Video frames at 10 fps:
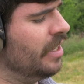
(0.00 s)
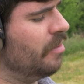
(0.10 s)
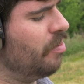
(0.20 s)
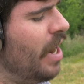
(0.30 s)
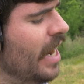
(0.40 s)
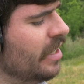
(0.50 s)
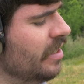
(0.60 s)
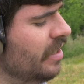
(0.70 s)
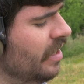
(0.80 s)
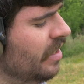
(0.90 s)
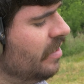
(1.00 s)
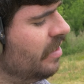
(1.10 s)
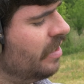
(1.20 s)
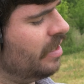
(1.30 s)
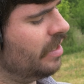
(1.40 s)

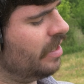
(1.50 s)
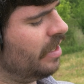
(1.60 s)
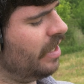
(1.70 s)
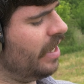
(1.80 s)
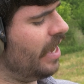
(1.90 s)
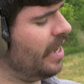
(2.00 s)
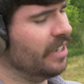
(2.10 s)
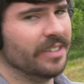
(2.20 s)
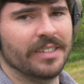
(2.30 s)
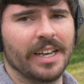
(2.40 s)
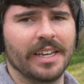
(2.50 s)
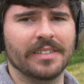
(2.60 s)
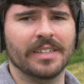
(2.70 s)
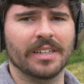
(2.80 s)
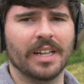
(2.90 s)
practices as a
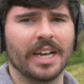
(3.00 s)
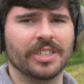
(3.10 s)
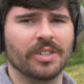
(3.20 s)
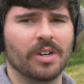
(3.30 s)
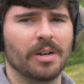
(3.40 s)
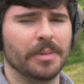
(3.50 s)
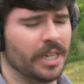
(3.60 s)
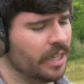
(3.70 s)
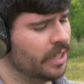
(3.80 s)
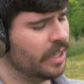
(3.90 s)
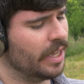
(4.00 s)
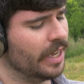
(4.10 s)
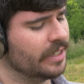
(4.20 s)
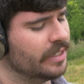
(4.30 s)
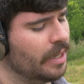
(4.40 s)
single action army,
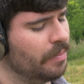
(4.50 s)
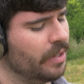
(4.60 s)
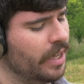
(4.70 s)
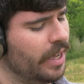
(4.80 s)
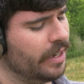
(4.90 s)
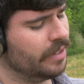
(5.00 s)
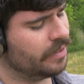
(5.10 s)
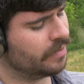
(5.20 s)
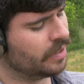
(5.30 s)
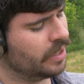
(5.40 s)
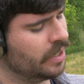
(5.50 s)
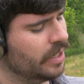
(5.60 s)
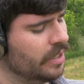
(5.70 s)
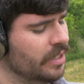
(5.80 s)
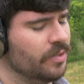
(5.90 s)
except that
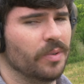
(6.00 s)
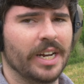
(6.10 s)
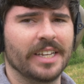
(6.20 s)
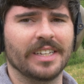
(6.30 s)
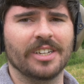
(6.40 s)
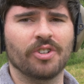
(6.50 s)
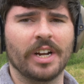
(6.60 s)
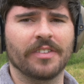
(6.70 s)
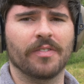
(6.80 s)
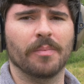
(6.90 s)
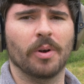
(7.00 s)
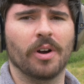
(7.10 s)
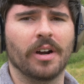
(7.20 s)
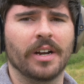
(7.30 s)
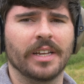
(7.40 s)
this one has a transfer
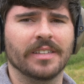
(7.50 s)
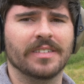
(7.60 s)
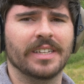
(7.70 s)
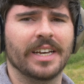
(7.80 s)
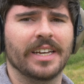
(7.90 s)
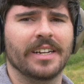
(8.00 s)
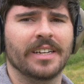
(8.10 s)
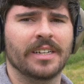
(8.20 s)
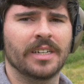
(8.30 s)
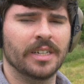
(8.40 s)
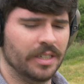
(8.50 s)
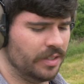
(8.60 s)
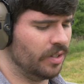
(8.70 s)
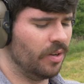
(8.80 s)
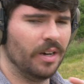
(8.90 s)
bar instead.
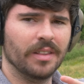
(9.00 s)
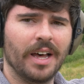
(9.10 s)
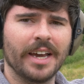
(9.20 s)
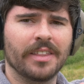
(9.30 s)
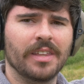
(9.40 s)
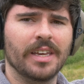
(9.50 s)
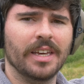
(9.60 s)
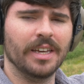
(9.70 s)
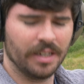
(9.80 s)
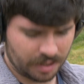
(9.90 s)
So unlike the